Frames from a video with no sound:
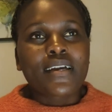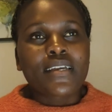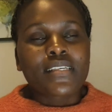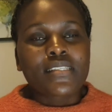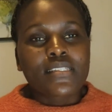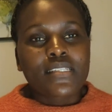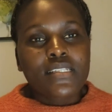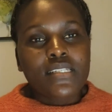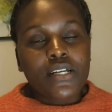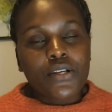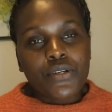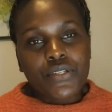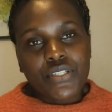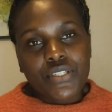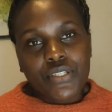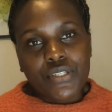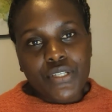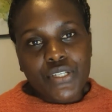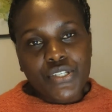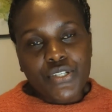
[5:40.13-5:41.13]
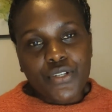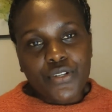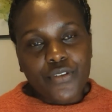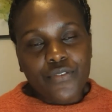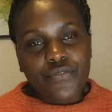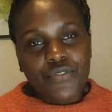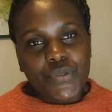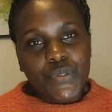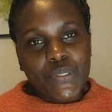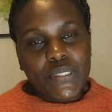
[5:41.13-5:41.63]
Is it a continuation
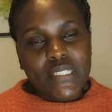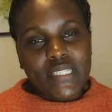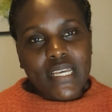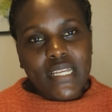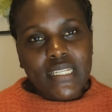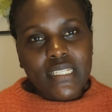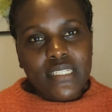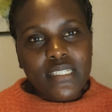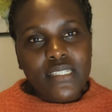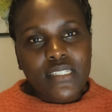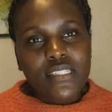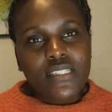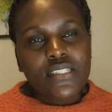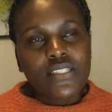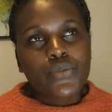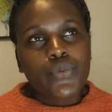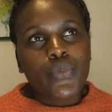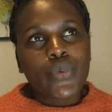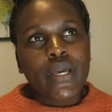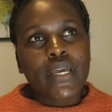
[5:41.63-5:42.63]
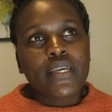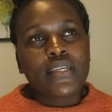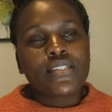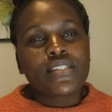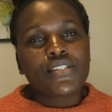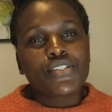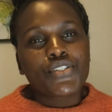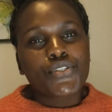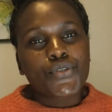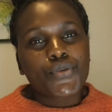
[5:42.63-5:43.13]
of your studies? Why
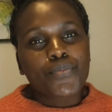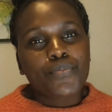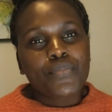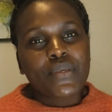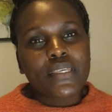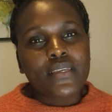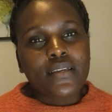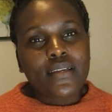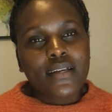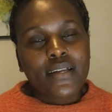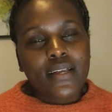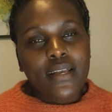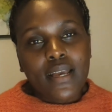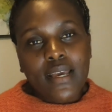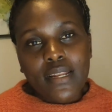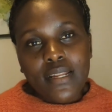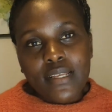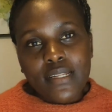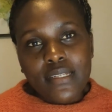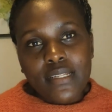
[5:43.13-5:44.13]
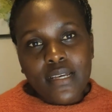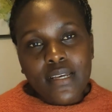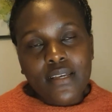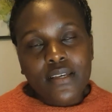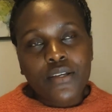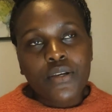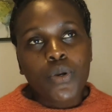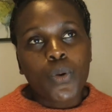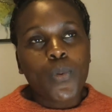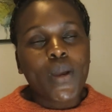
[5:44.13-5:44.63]
did you pick
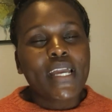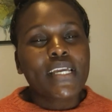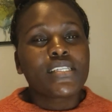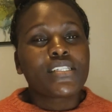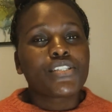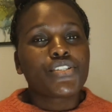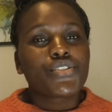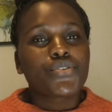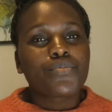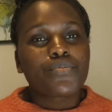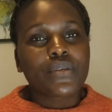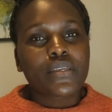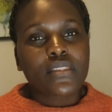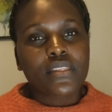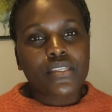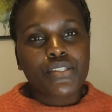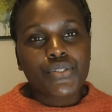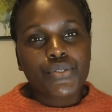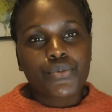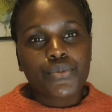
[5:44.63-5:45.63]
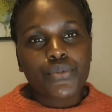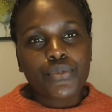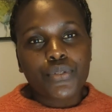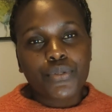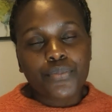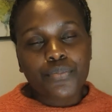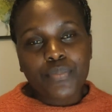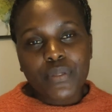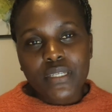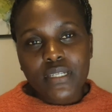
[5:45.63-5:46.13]
Canada? Why did you pick the school
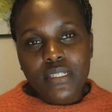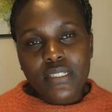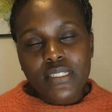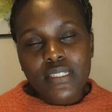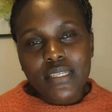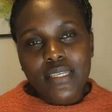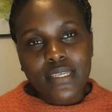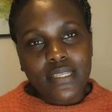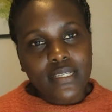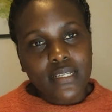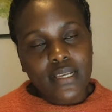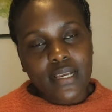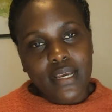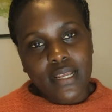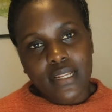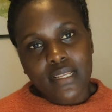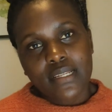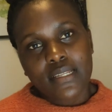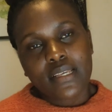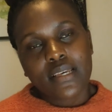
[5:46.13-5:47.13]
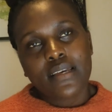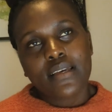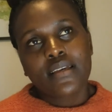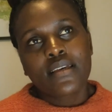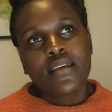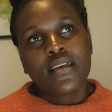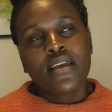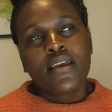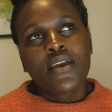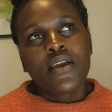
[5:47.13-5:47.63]
you picked in
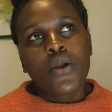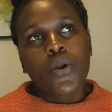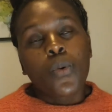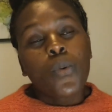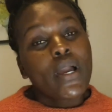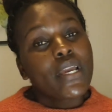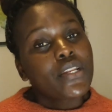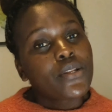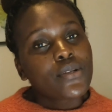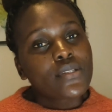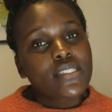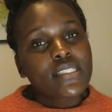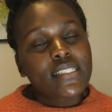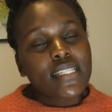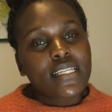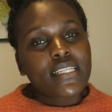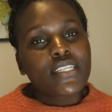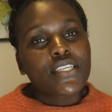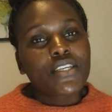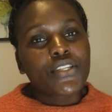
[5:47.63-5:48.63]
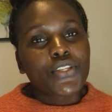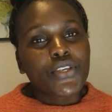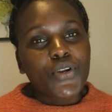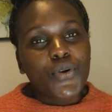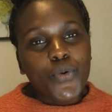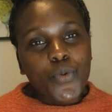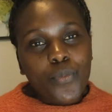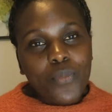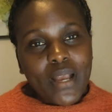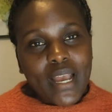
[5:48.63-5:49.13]
Canada? Why not study in
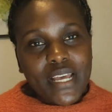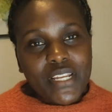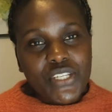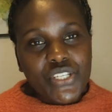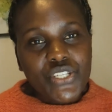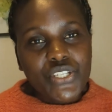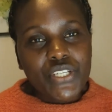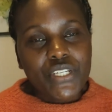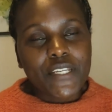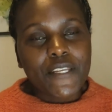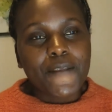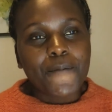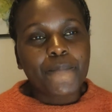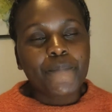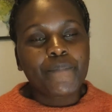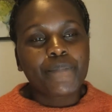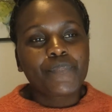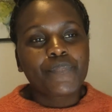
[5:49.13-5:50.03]
your home country?